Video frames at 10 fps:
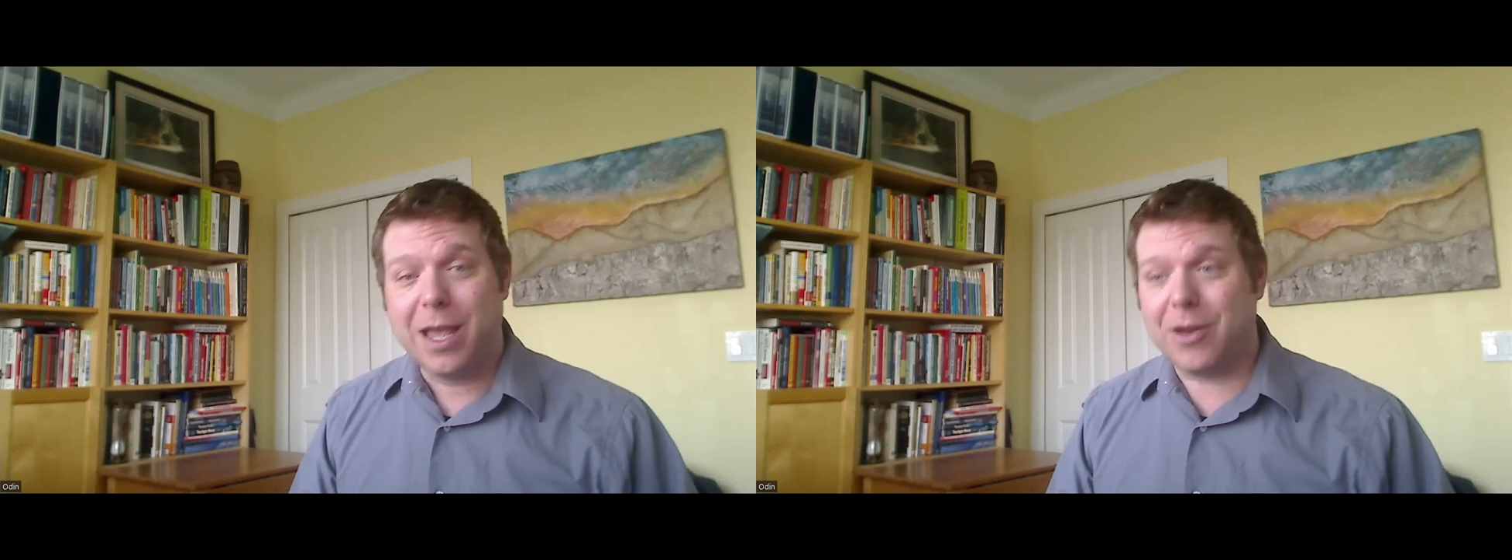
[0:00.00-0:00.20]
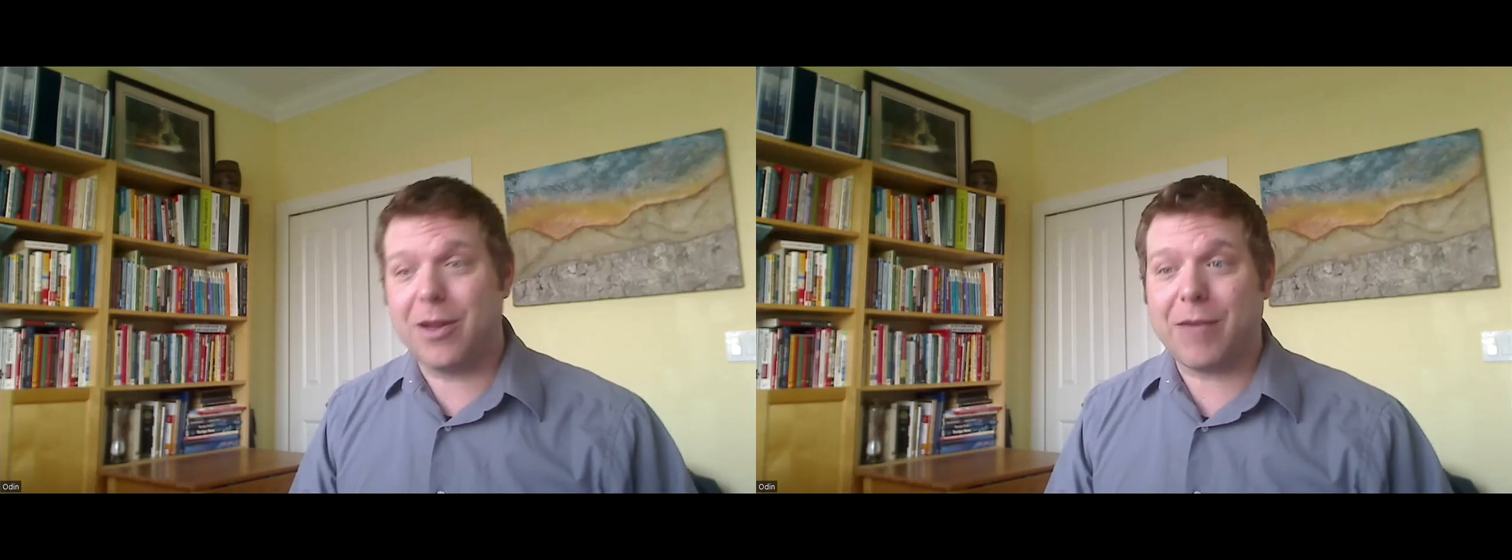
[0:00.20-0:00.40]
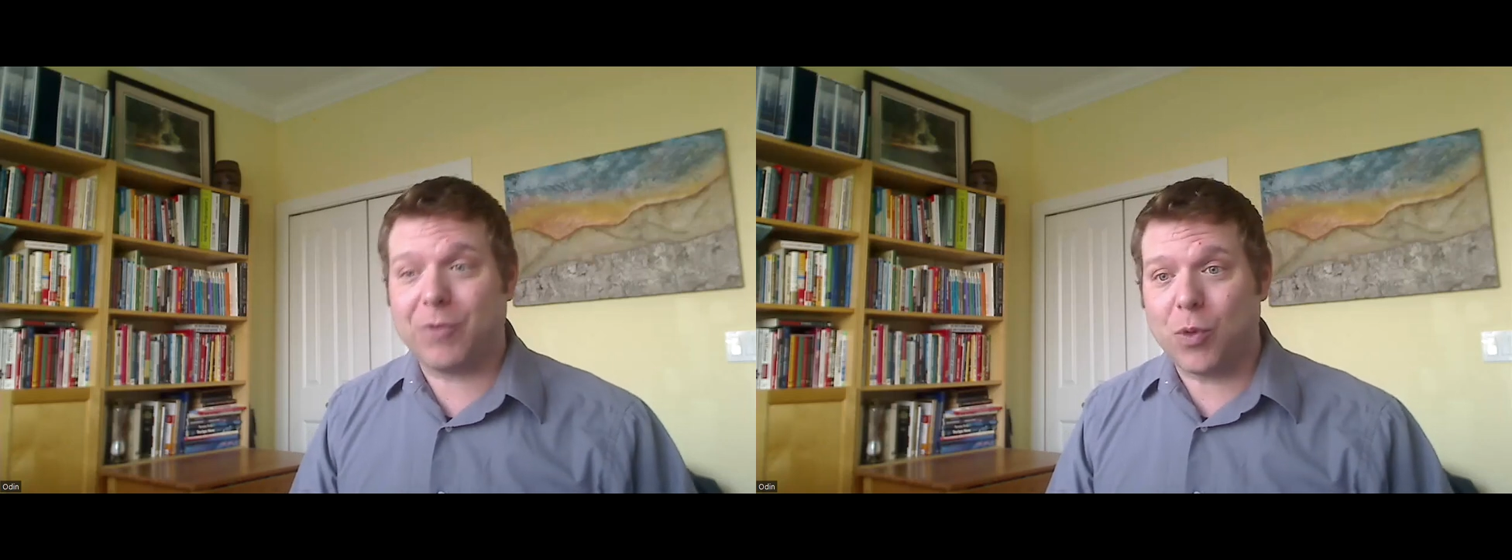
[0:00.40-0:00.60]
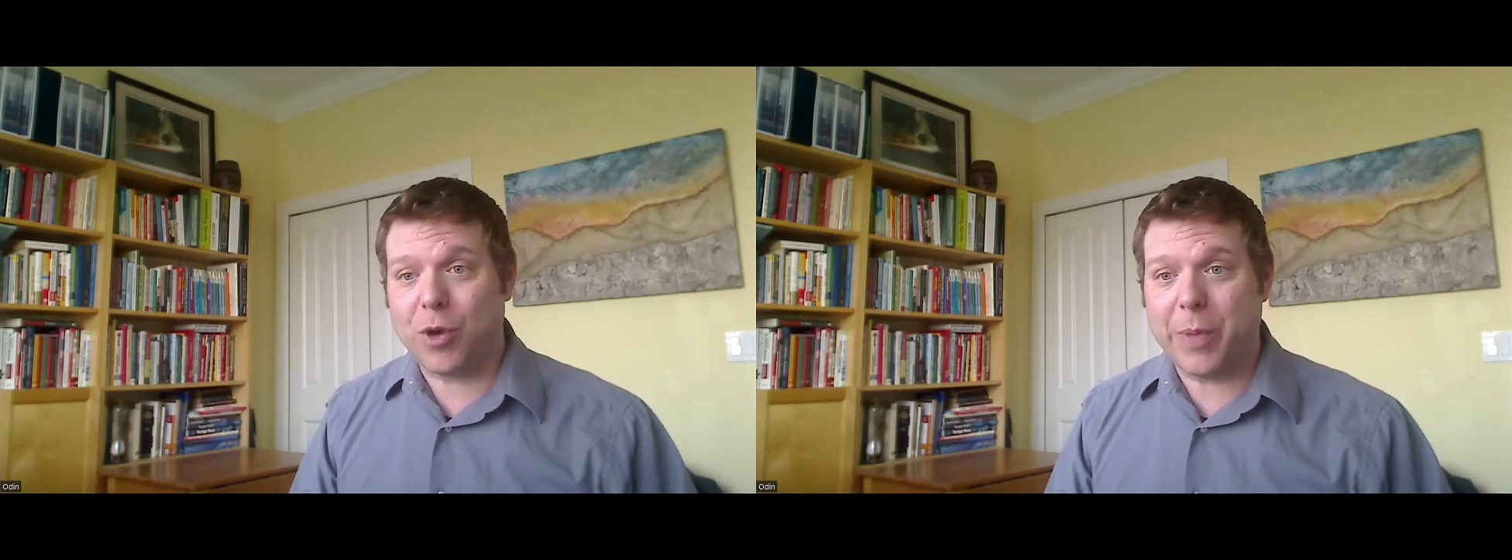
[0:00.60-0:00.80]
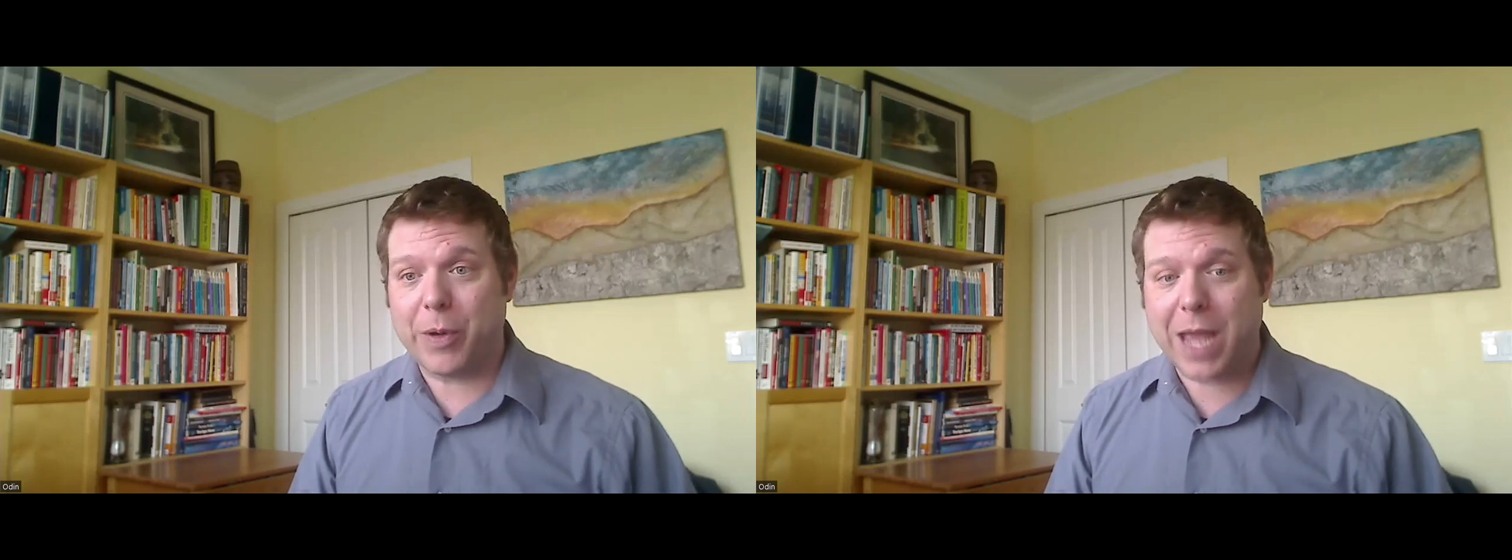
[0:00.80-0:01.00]
and not have to
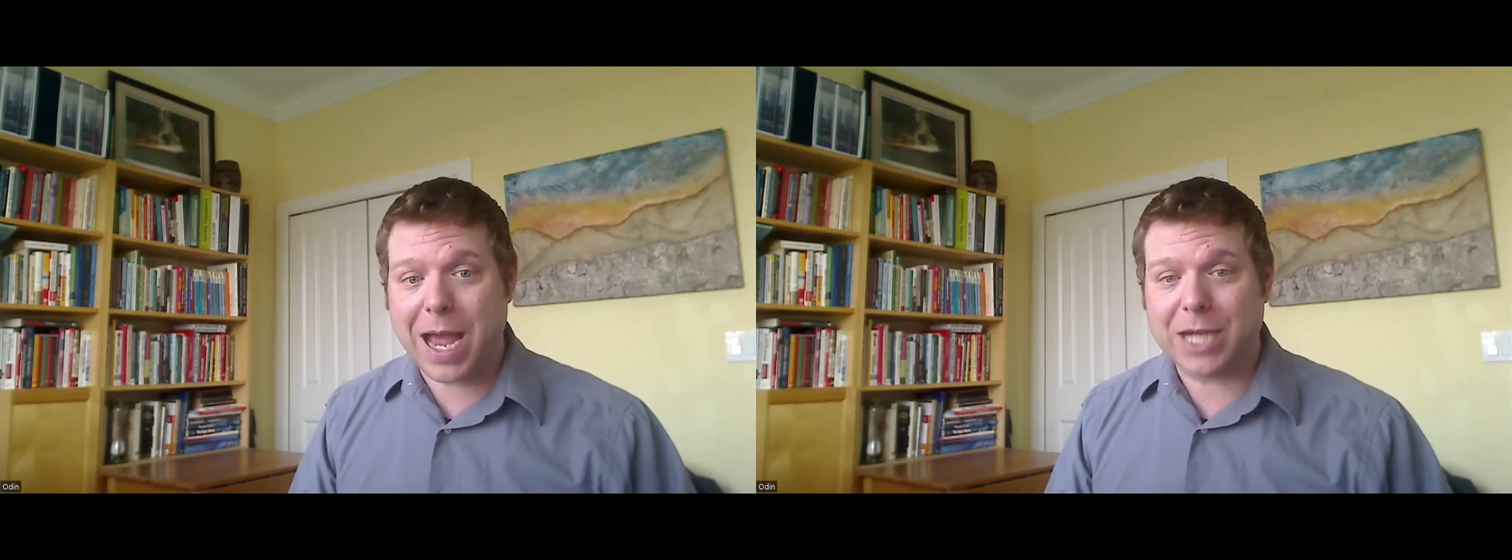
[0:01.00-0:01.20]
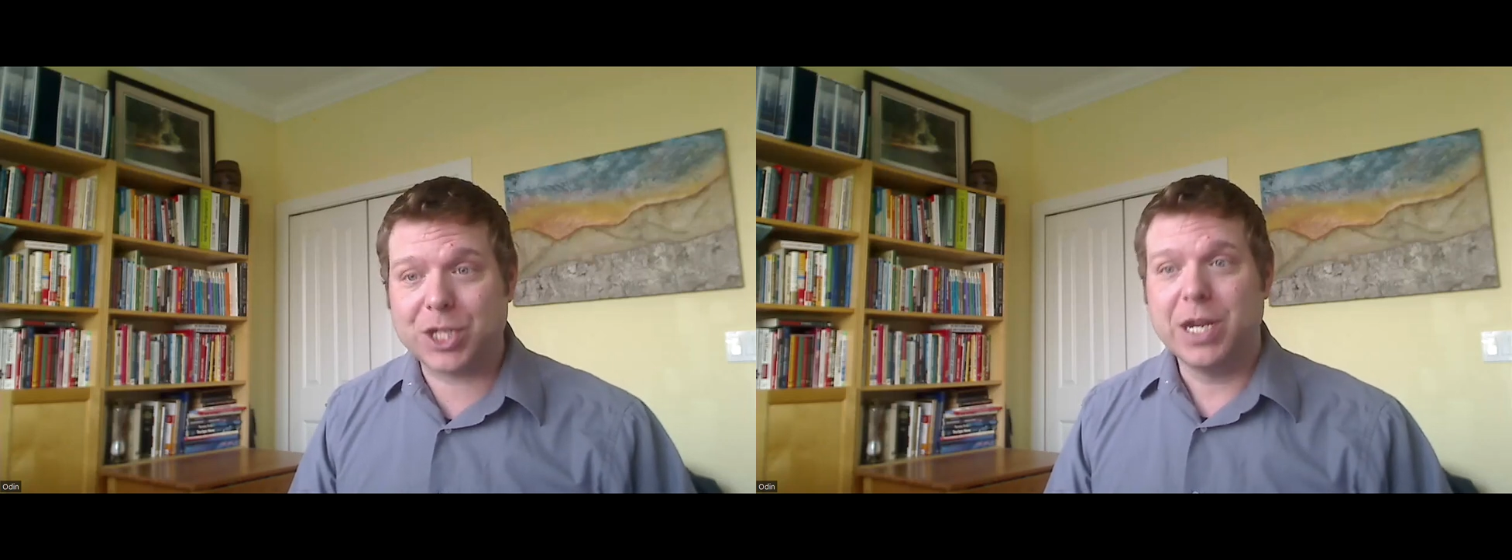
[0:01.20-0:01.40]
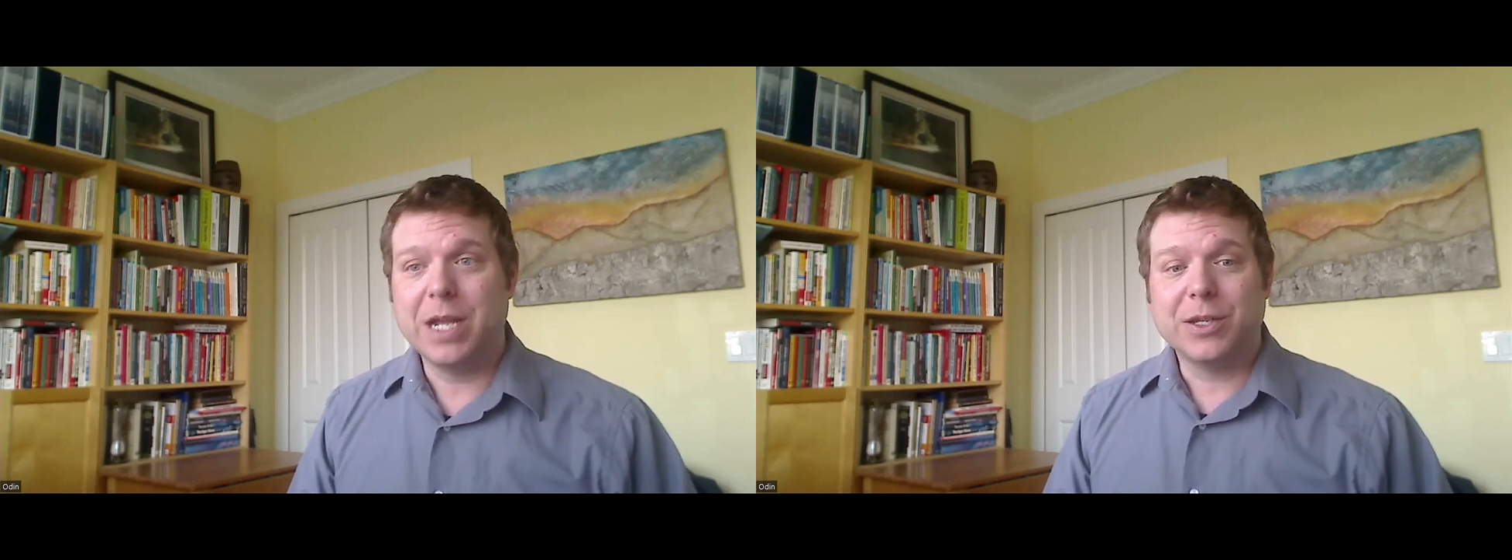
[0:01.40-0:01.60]
worry about cash.